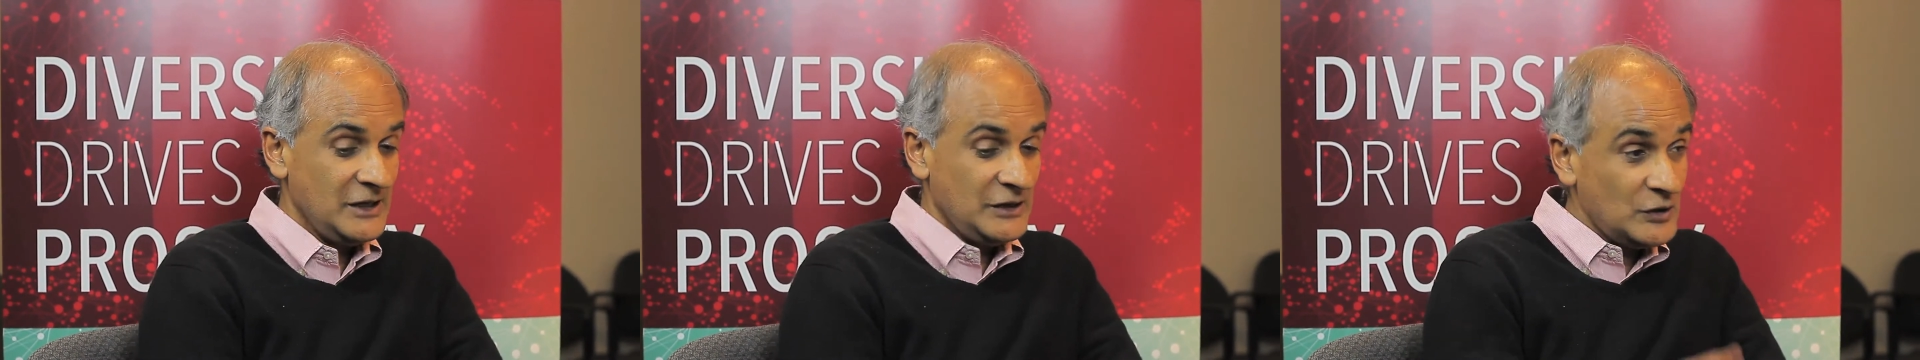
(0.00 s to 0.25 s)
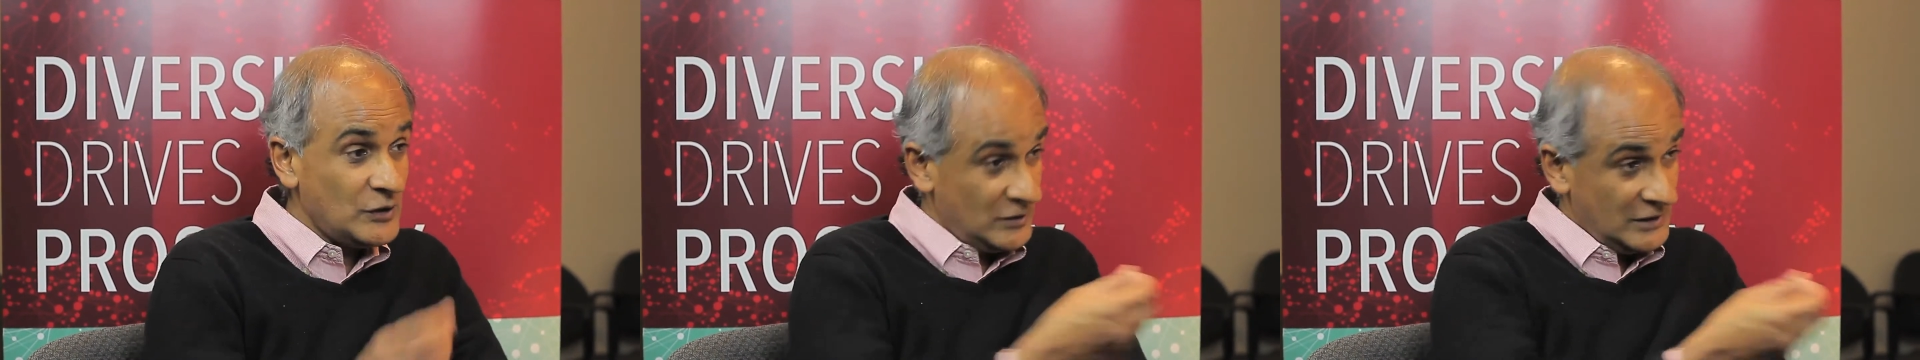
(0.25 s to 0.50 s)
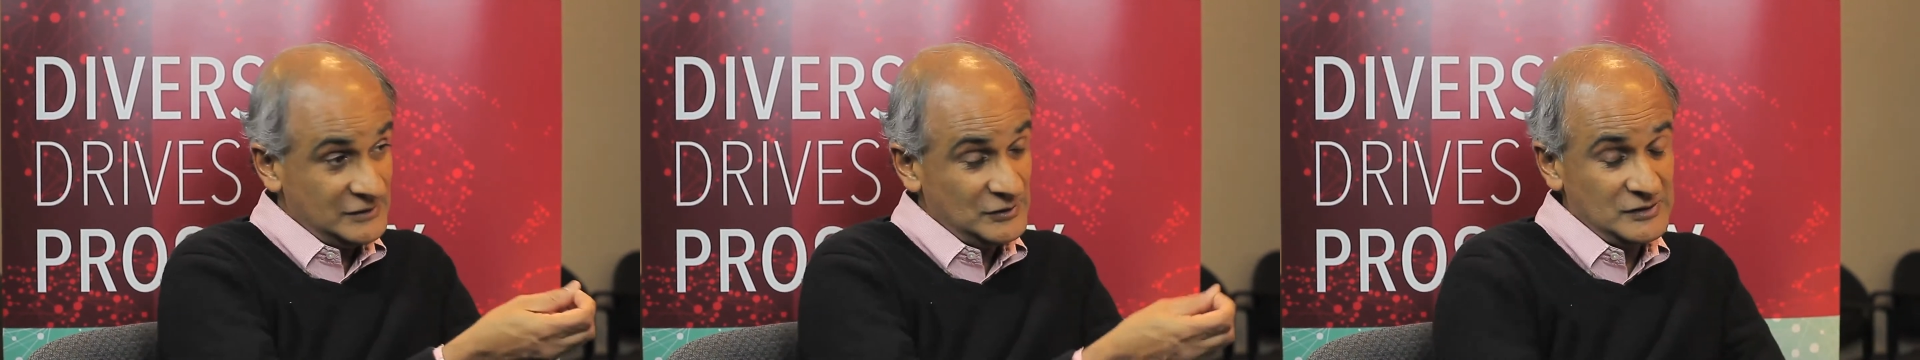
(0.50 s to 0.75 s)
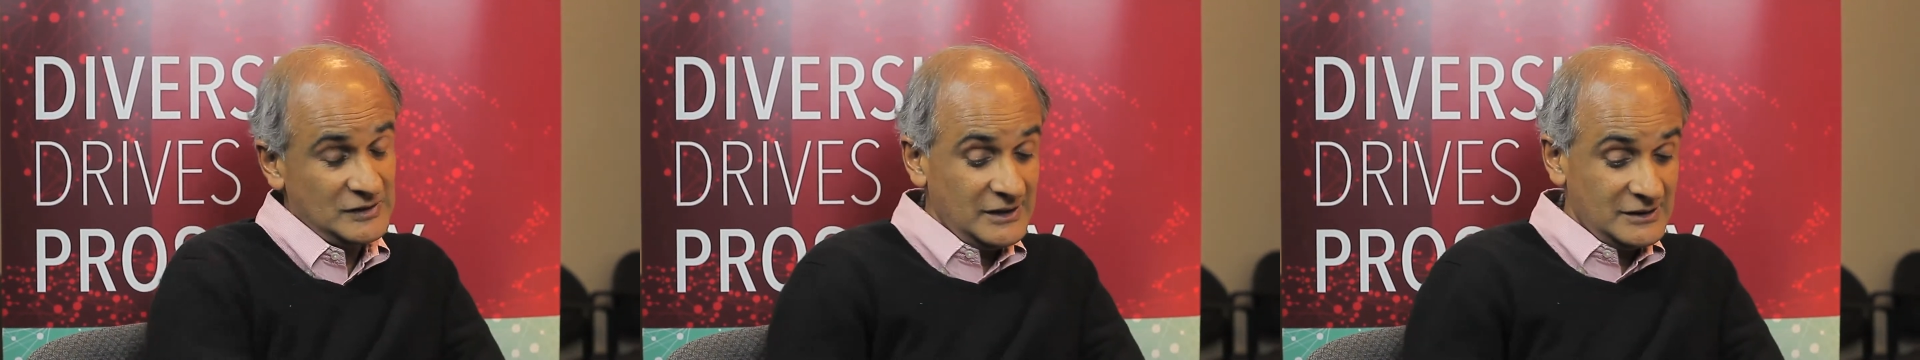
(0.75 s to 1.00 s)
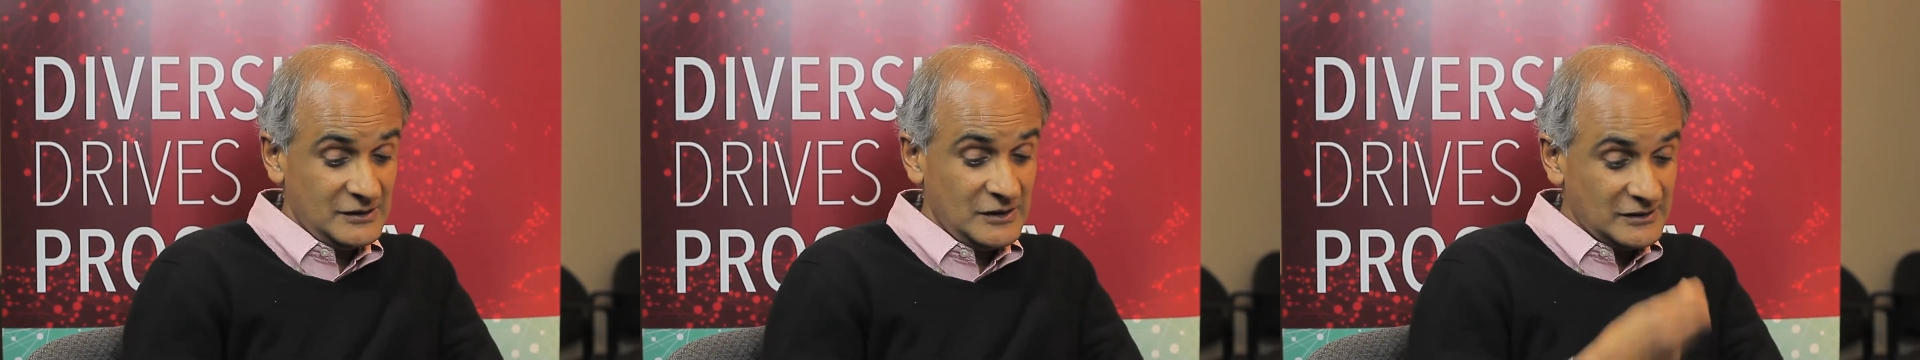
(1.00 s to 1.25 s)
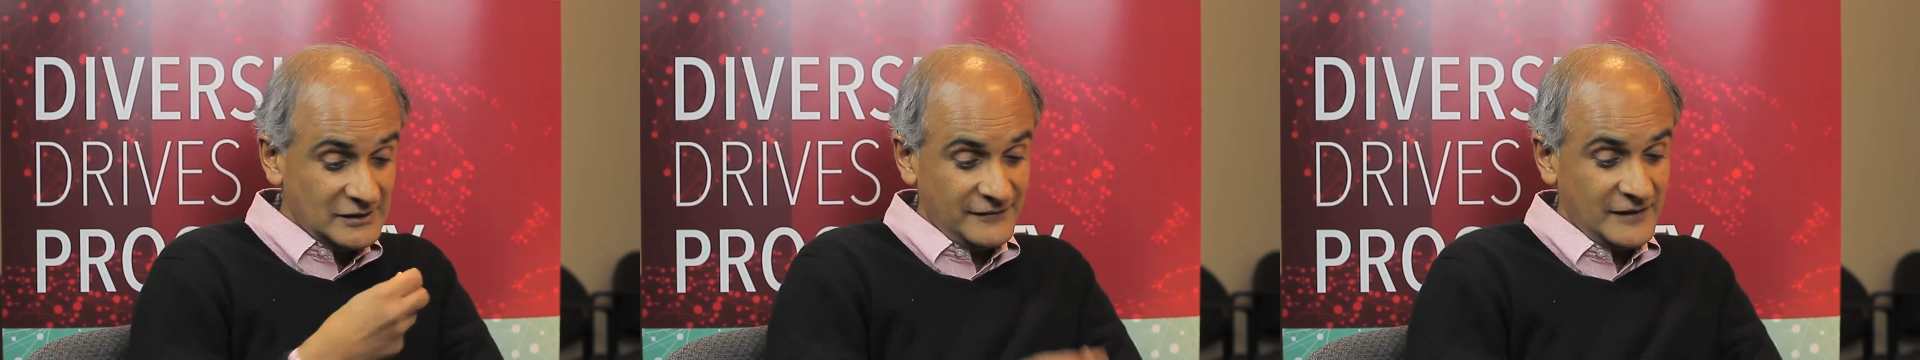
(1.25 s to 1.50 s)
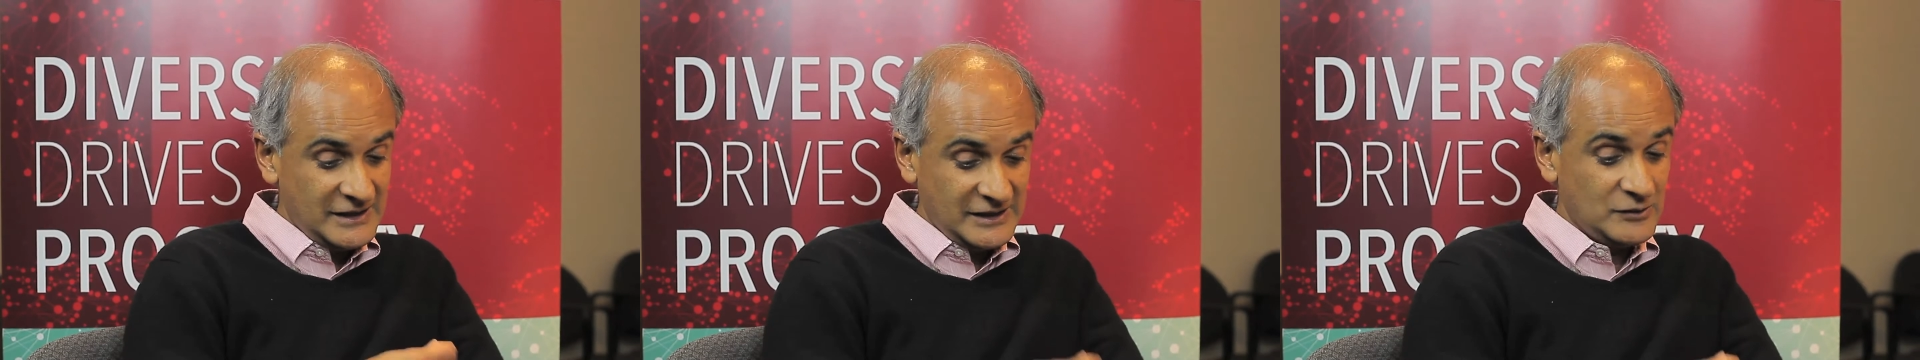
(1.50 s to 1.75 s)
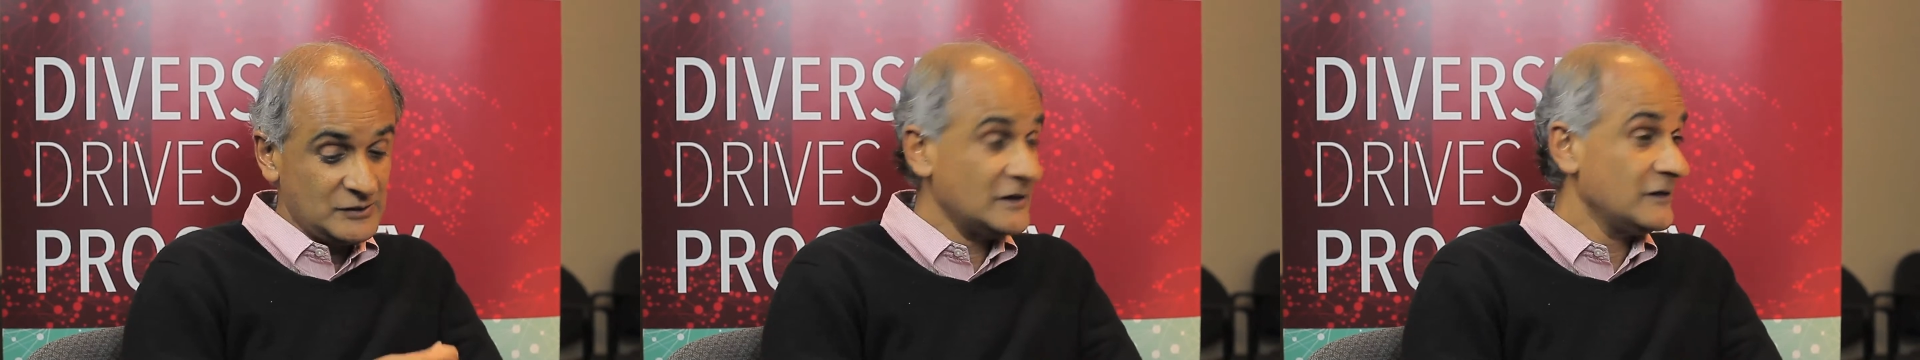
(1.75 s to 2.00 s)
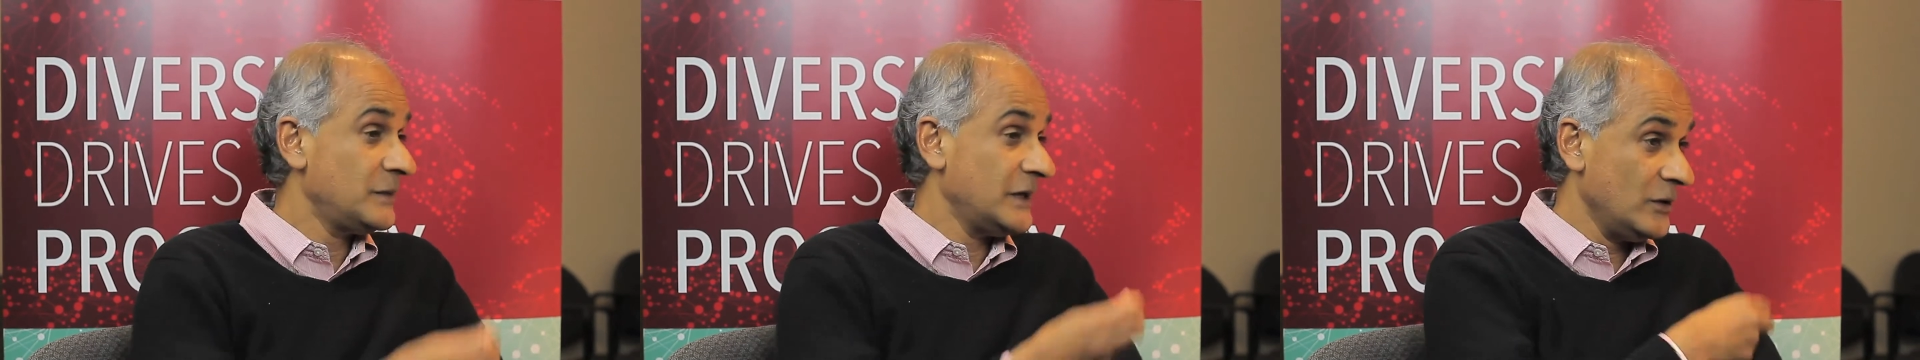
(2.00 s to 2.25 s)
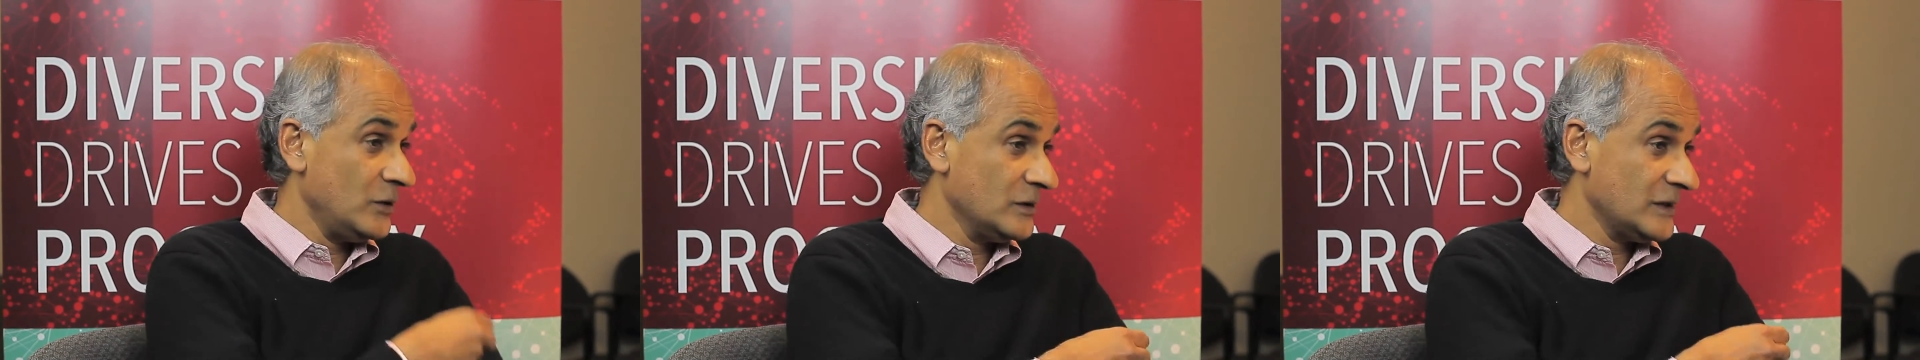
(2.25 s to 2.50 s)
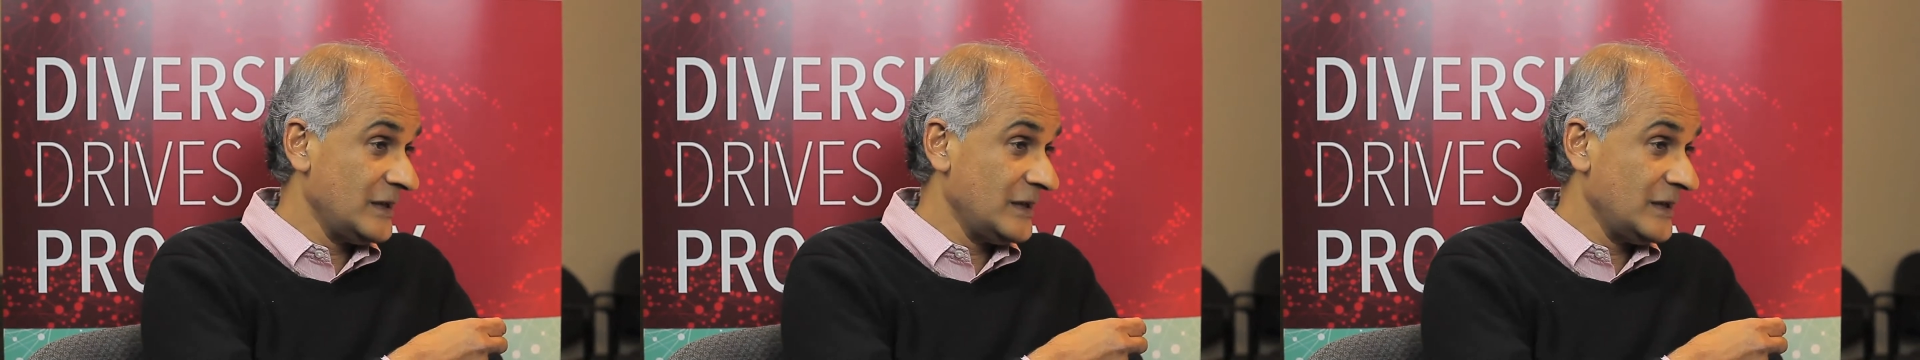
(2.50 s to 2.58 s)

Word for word: you're, as you said, not defining yourself by old